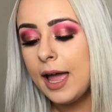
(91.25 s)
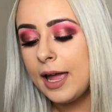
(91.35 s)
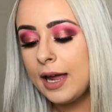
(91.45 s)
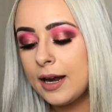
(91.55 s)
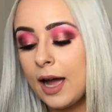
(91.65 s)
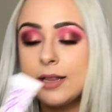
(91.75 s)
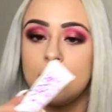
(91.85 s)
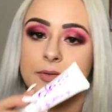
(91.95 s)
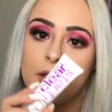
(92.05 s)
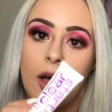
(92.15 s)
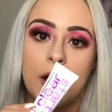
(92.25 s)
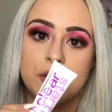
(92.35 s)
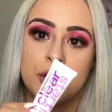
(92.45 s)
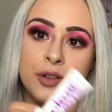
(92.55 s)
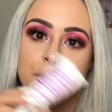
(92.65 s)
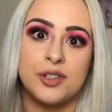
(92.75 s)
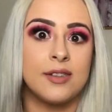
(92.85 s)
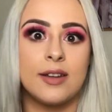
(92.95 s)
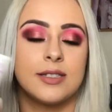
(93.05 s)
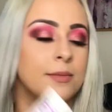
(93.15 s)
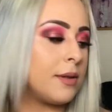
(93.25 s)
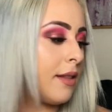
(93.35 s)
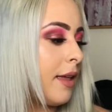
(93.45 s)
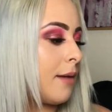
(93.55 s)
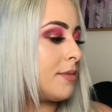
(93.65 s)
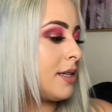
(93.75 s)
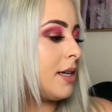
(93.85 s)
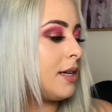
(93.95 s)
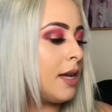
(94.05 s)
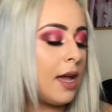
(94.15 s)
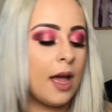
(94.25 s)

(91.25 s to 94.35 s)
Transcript: and I loved the hydrating lotion that is completely empty.